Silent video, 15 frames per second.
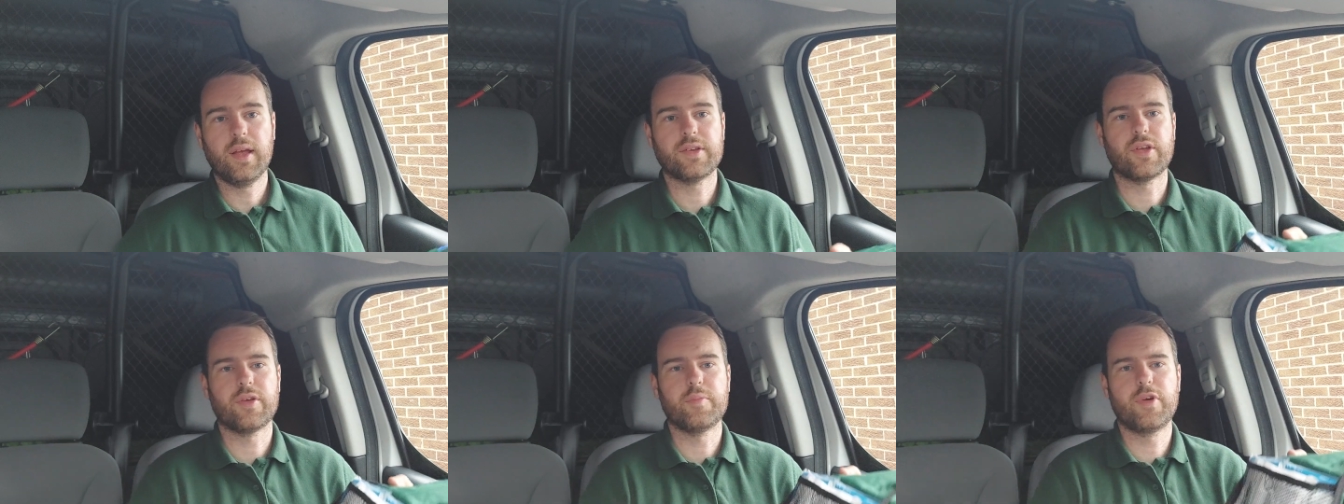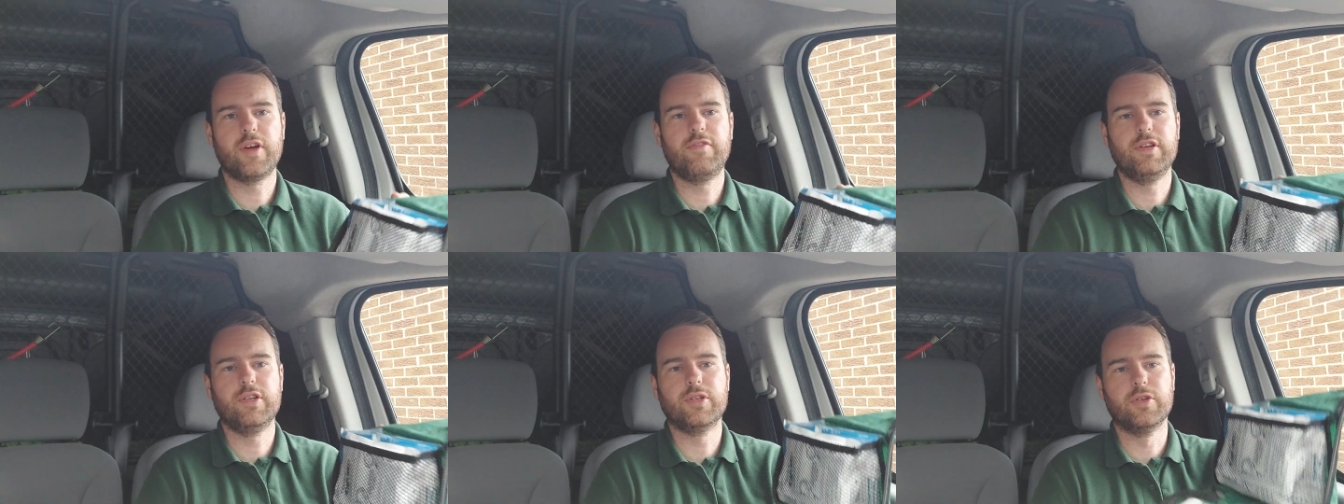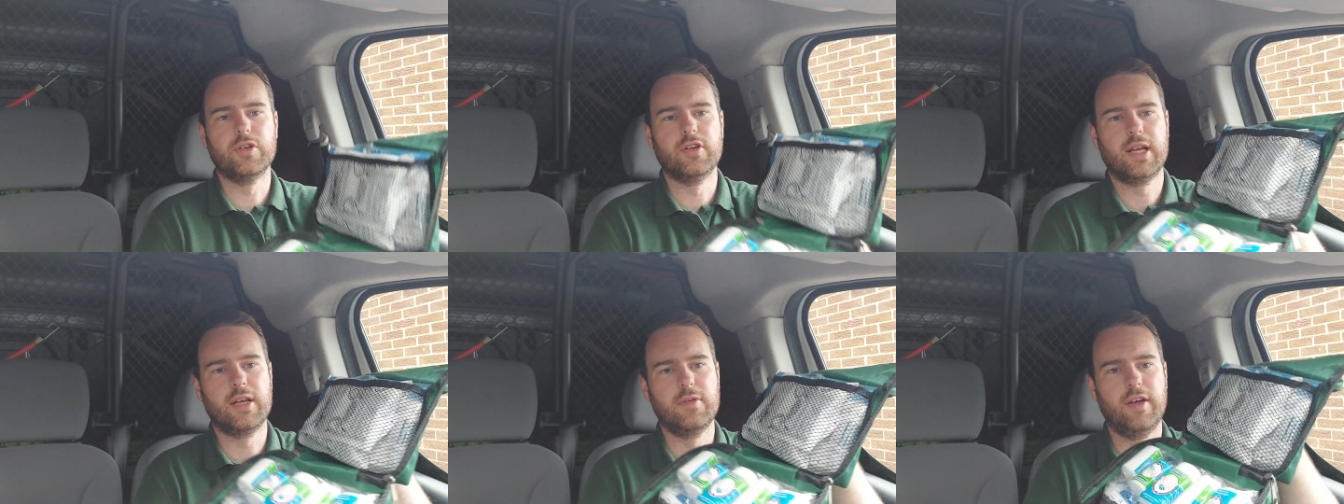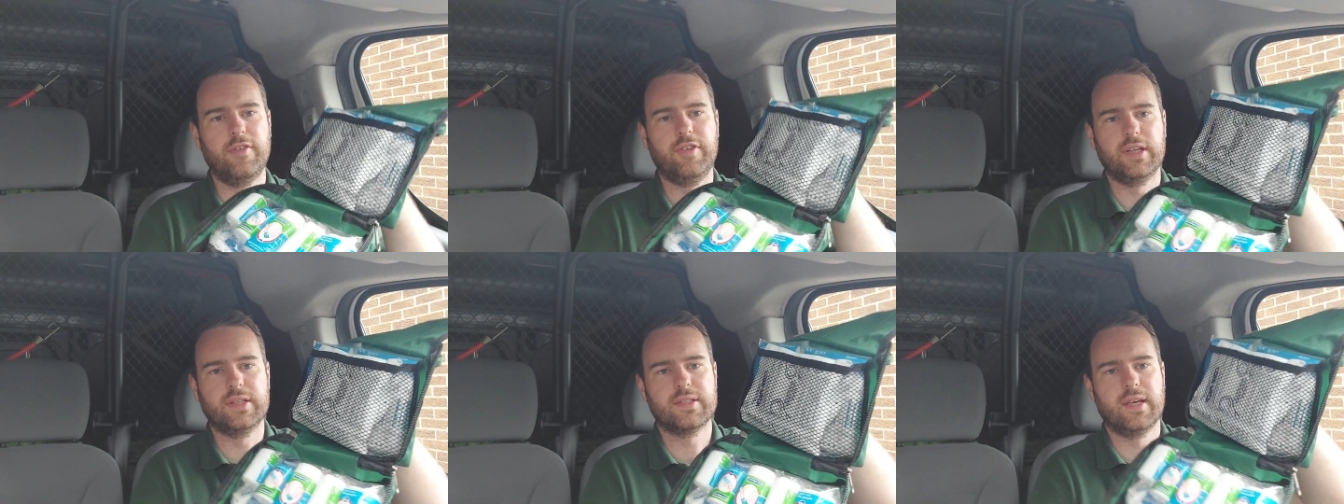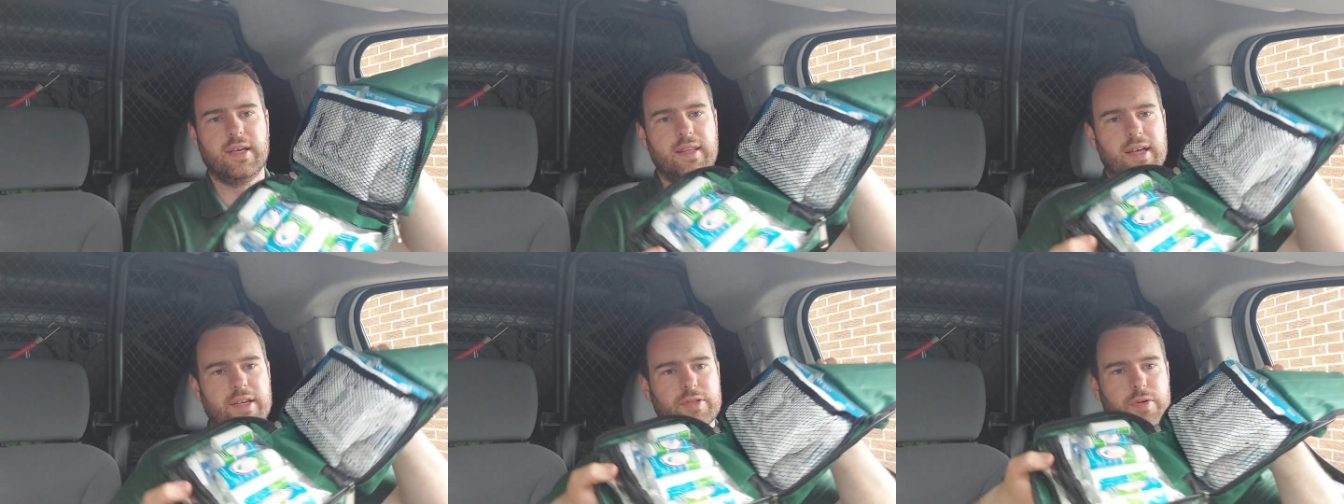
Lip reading: Yeah, so I'll briefly show you anyway, if you can see there.